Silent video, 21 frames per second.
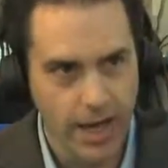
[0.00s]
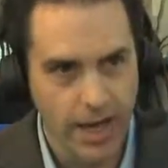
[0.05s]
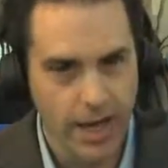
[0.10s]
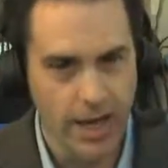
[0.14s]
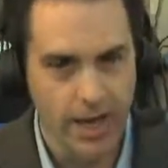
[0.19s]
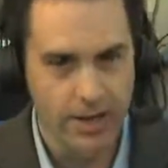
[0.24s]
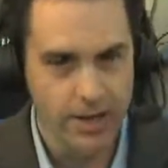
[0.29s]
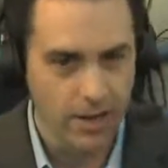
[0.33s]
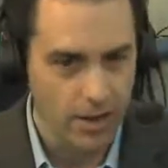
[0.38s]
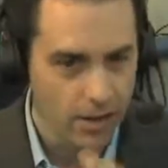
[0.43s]

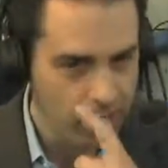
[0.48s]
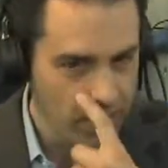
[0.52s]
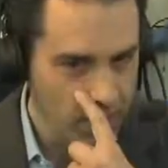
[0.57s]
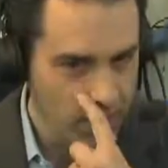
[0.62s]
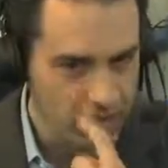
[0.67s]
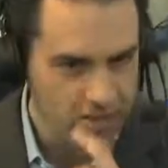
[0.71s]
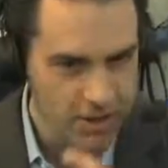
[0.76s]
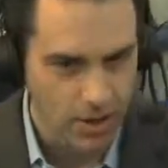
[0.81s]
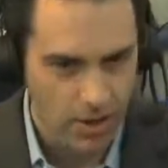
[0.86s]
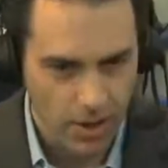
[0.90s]
And
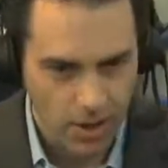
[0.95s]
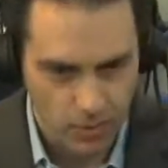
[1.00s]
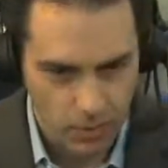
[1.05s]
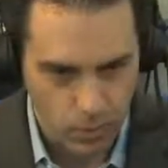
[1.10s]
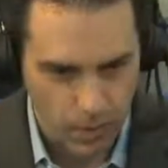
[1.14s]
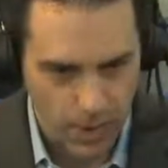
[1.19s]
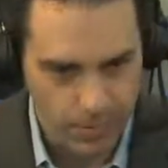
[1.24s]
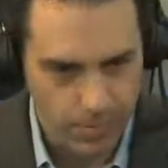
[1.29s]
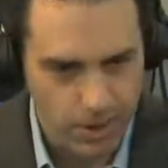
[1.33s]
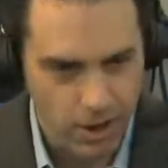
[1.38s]
although it's
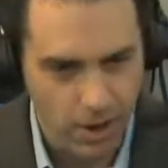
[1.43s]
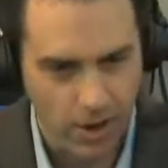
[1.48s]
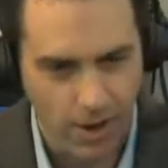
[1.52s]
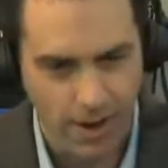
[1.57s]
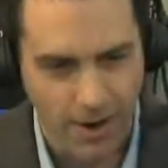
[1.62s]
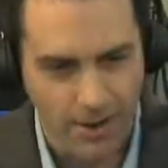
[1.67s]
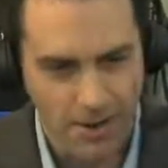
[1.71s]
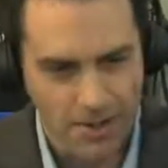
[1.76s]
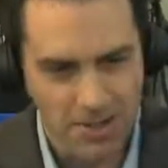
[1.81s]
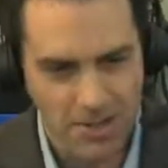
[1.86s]
called
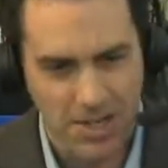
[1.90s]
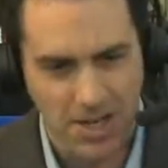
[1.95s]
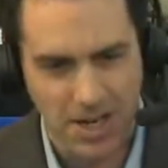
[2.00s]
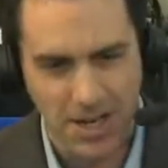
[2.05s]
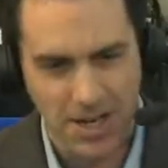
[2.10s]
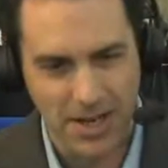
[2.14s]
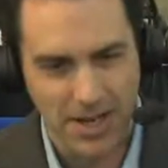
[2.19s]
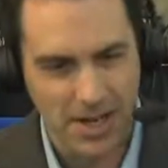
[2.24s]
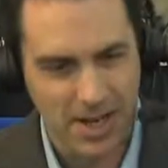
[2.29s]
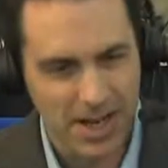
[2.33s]
Webcarzz, uh,
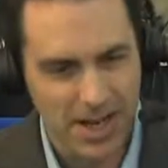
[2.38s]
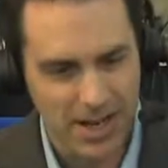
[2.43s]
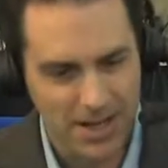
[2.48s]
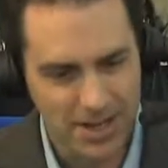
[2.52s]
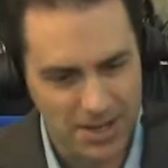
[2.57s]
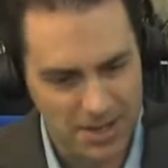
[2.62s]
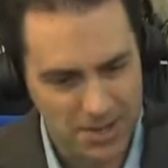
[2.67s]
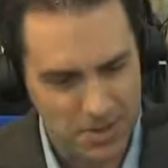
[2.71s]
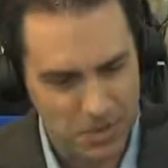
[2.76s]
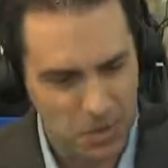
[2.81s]
uh,
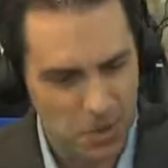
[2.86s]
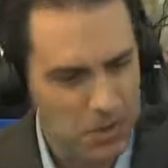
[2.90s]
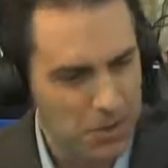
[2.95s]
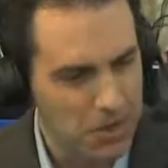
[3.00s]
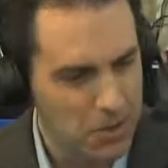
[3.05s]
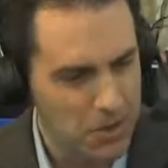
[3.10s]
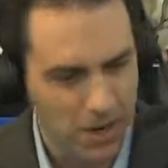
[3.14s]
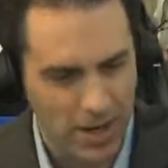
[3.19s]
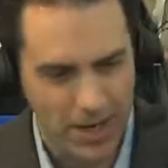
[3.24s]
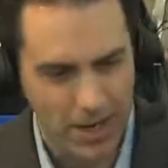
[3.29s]
it's
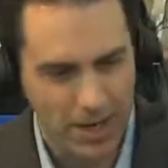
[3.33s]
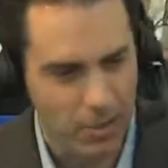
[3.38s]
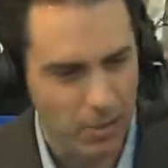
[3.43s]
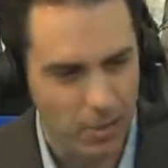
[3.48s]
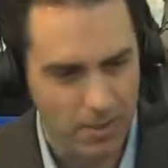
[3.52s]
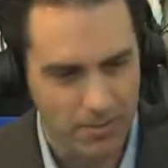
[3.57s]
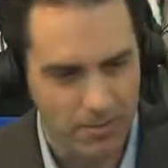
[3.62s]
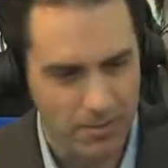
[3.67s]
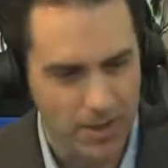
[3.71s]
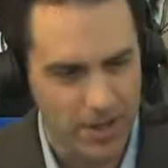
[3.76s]
really creating your
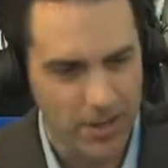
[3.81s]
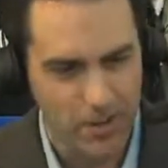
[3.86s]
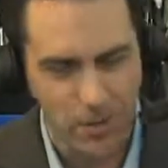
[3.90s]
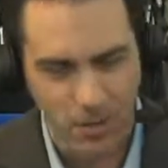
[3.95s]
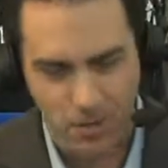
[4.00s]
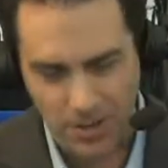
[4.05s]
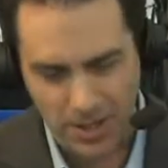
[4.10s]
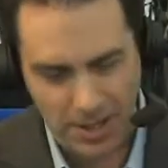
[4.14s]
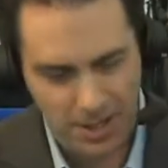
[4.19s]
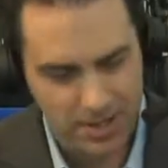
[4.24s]
own
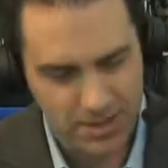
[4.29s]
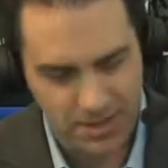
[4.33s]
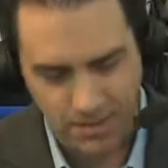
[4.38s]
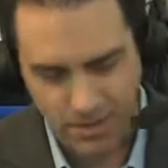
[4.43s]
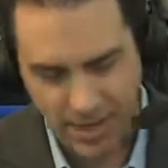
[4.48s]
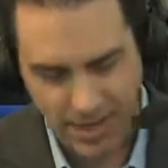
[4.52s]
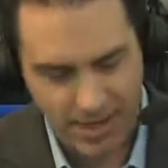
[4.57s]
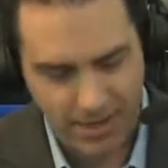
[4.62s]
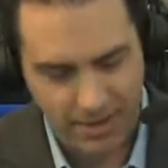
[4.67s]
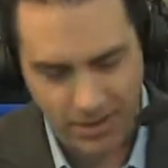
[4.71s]
vehicle. And kids have
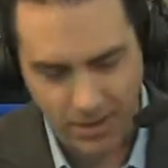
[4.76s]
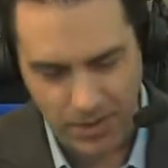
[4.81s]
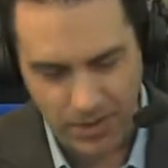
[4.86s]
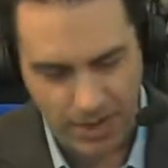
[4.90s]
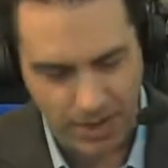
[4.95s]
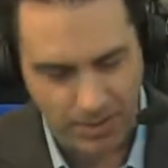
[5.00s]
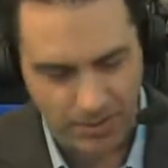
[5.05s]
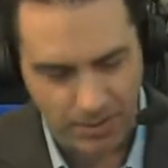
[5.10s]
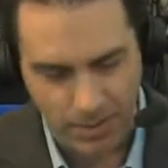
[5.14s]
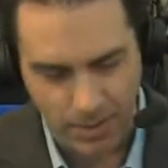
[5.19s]
made
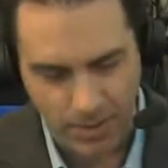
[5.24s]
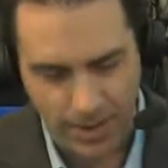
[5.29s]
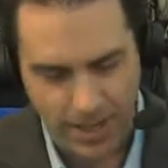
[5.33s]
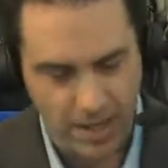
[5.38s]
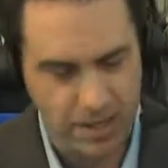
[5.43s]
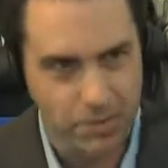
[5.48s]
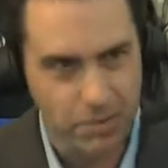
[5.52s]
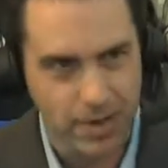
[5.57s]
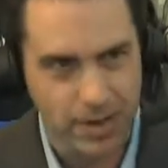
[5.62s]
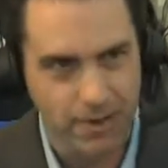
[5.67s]
everything from
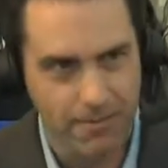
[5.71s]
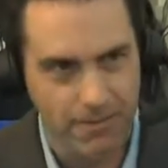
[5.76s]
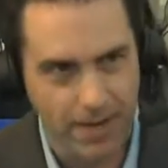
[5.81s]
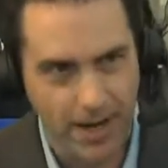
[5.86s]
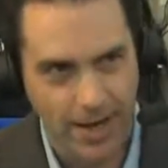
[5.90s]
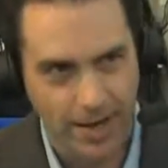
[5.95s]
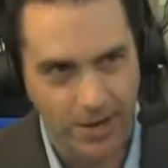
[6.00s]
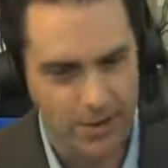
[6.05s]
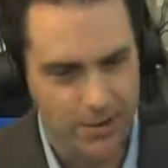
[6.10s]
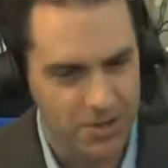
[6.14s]
X Wing
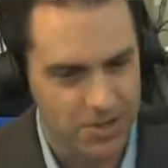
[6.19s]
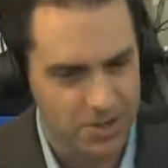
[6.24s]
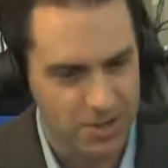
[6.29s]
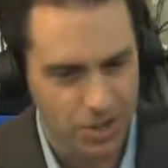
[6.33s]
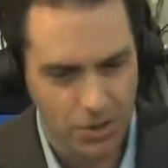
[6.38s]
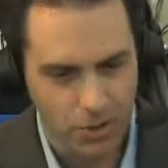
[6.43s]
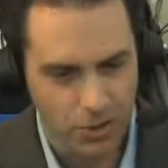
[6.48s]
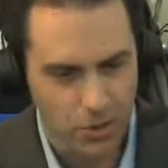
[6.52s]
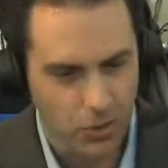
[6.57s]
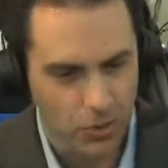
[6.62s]
fighters
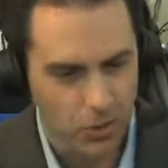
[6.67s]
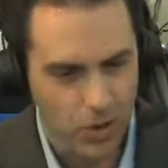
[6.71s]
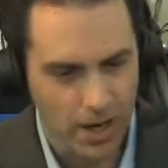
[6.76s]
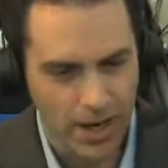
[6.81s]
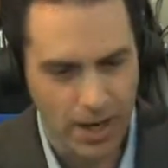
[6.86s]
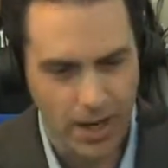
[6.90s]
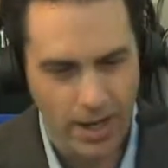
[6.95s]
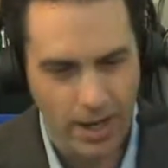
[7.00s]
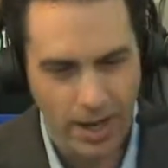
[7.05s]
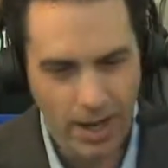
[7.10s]
to
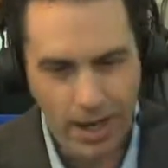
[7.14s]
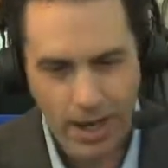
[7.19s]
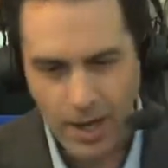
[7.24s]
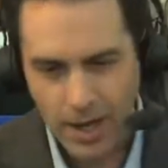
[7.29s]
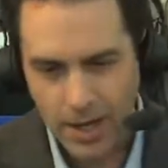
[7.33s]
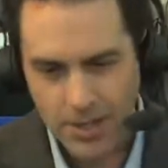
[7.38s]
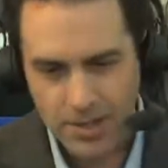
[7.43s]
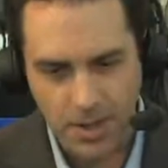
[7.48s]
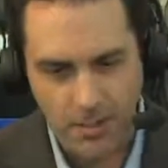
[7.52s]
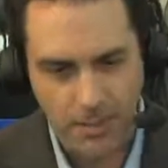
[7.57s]
uh,
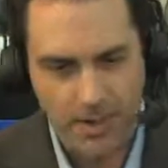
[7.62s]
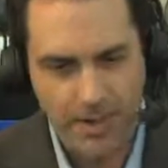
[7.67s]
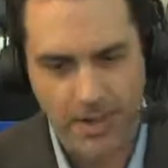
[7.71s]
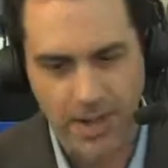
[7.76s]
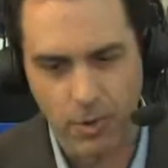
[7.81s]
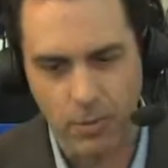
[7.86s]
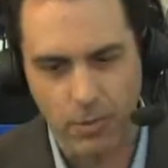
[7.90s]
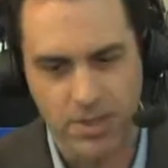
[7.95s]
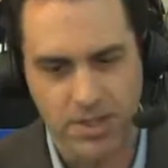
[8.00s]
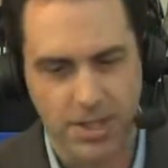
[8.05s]
something
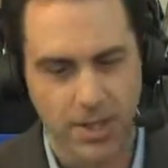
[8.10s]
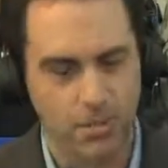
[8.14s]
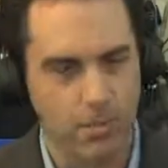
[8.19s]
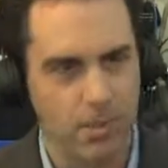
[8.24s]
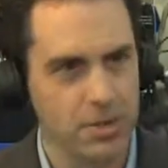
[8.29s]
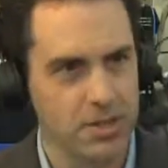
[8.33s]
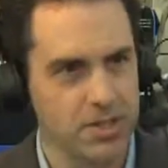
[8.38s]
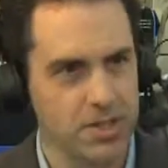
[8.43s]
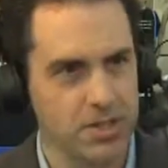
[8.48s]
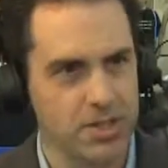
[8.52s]
that
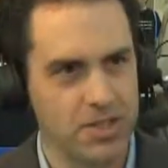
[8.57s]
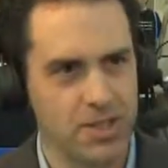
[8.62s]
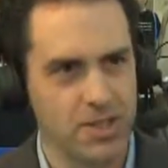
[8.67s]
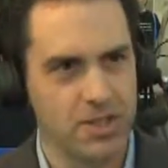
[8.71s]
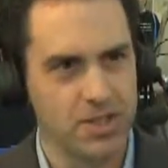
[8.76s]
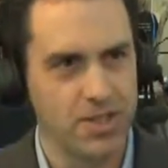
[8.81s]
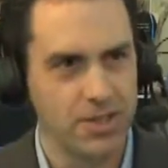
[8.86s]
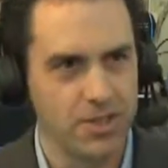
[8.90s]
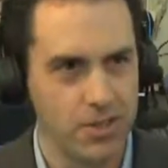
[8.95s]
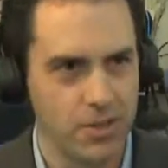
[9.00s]
resembles a
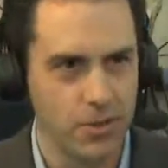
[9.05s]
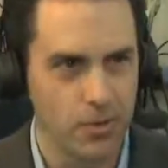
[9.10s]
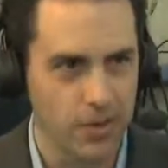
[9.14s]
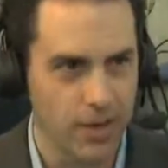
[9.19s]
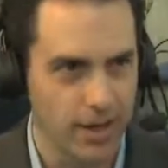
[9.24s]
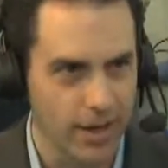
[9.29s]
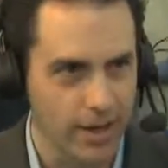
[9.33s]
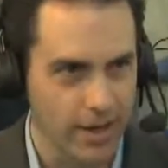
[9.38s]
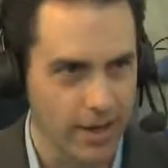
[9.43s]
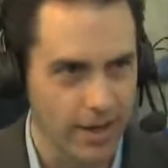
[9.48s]
62
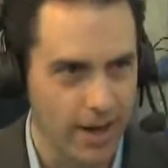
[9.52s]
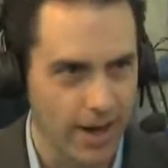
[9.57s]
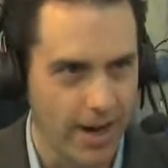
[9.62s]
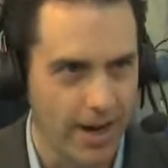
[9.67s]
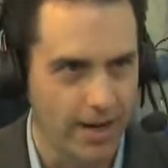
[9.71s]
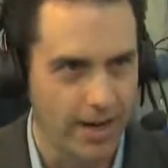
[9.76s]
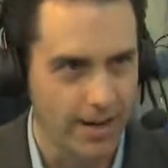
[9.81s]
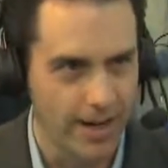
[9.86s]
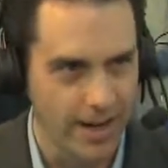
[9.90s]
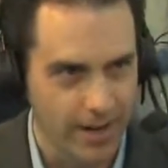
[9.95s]
Lincoln
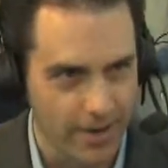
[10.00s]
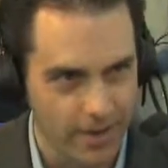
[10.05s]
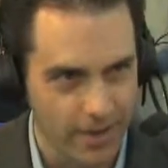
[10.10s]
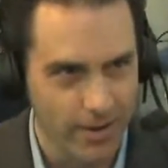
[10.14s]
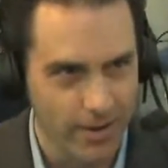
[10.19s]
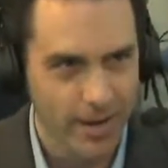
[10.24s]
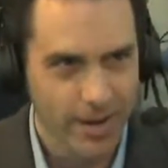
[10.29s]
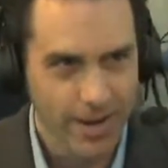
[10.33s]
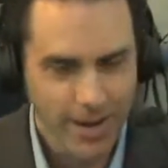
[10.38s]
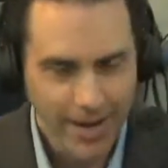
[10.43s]

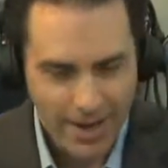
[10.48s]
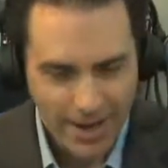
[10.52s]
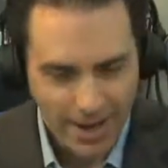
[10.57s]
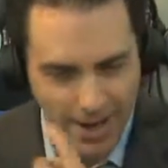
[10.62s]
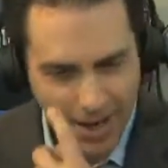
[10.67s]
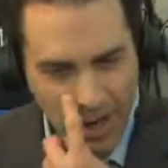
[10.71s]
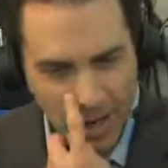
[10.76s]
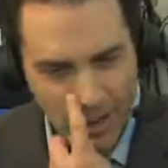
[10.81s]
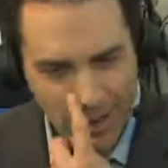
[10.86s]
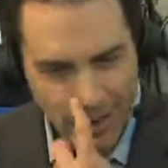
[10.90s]
Continental oh,
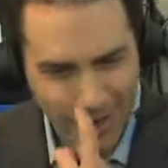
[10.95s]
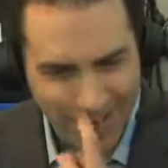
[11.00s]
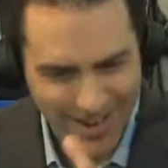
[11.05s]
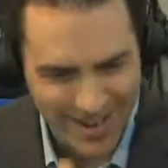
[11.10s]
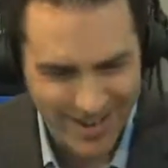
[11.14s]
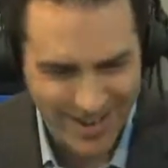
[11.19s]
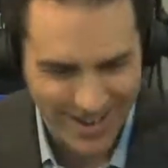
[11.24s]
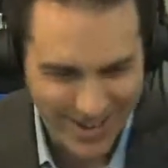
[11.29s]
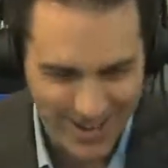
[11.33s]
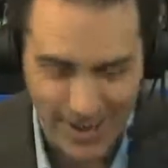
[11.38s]
and,
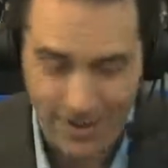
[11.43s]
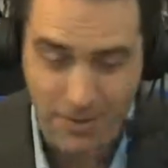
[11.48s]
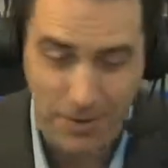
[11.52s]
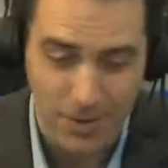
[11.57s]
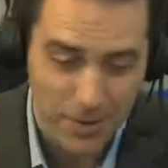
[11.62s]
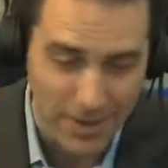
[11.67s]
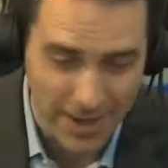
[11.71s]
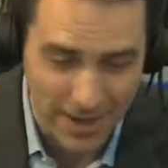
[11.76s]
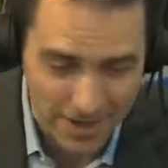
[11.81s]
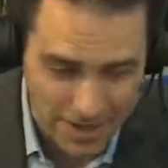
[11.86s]
and,
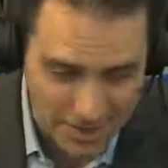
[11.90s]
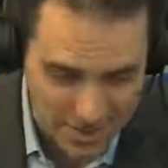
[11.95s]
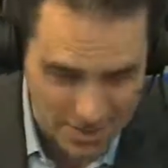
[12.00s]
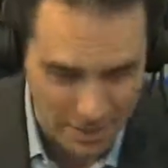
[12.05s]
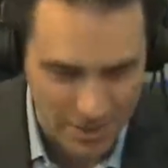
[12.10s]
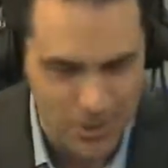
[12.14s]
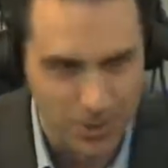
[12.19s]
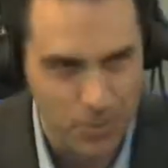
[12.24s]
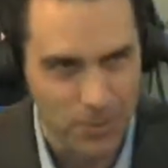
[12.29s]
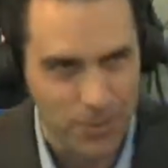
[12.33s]
everything else maybe,
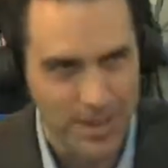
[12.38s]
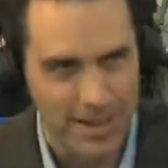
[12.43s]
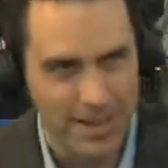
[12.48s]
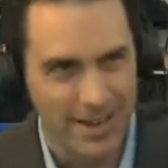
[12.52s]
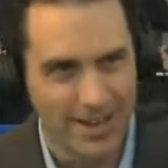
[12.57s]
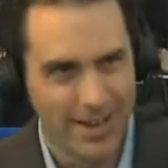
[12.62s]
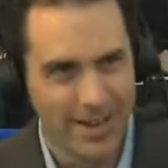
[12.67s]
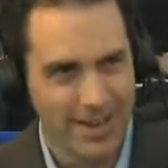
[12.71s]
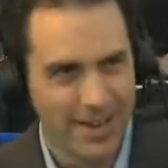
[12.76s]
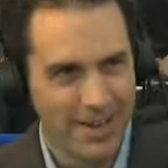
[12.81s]
in between. Maybe
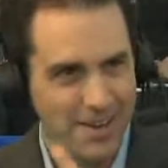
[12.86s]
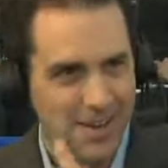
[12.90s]
influence